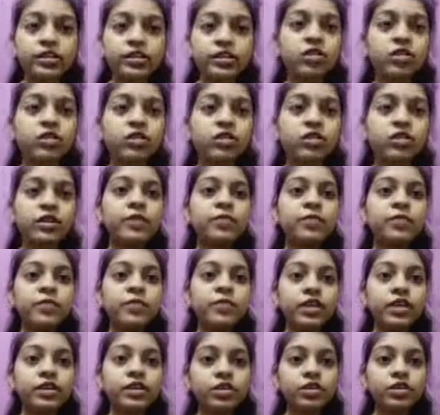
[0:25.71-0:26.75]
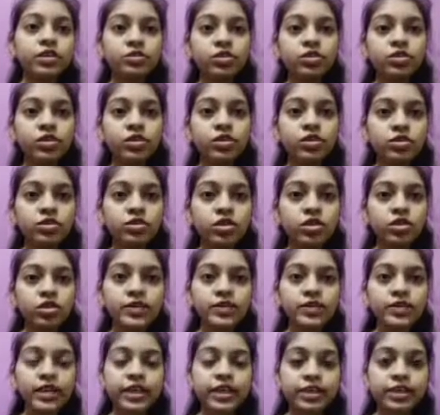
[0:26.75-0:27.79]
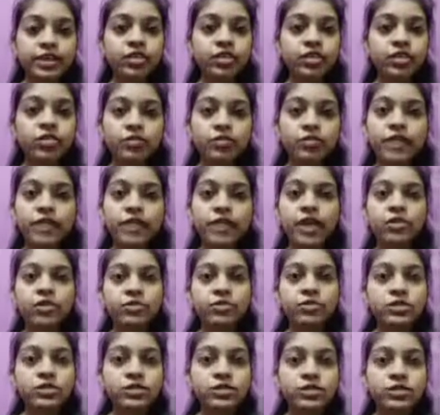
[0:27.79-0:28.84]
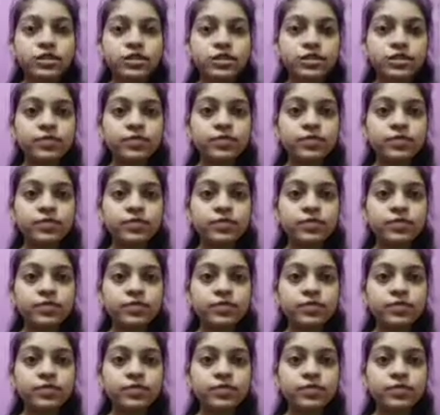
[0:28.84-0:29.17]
or in the production of testing of biologicals.